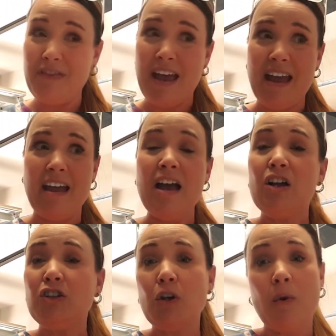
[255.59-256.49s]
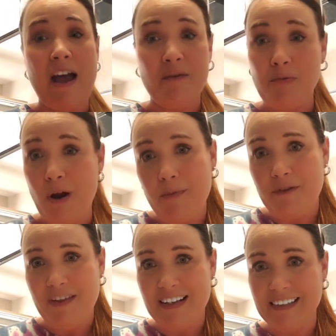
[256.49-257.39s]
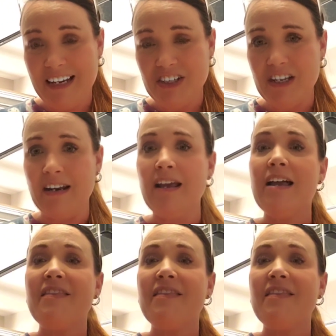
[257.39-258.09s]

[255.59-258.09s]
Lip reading: they don't have proper ventilation?